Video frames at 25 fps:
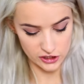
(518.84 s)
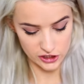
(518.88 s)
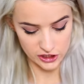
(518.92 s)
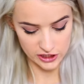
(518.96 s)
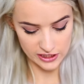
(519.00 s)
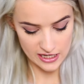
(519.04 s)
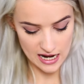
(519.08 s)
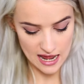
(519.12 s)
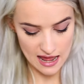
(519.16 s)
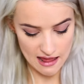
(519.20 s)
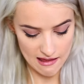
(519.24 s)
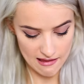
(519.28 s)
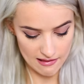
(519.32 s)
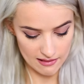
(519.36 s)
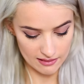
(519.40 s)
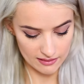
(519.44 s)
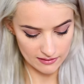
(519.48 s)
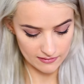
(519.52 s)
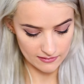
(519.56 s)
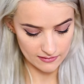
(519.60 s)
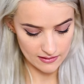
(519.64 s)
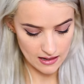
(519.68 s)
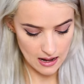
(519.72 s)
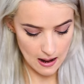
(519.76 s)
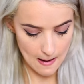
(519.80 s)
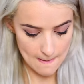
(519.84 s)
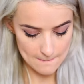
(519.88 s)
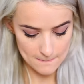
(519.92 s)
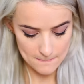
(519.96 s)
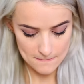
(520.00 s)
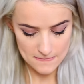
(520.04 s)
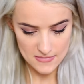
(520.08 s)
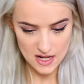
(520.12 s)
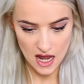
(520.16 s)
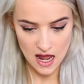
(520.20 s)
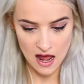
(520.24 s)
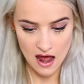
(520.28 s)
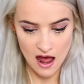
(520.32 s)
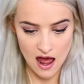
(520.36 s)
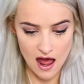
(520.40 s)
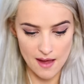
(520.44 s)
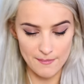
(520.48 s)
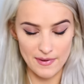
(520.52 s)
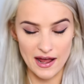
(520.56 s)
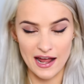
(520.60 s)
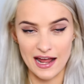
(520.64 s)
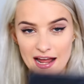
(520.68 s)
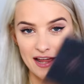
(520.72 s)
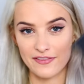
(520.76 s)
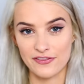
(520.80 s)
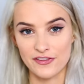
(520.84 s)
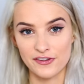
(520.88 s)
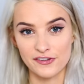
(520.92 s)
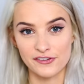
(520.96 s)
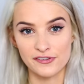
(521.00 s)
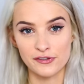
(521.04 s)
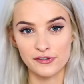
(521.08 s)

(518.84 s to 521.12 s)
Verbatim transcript: the Chanel, I had the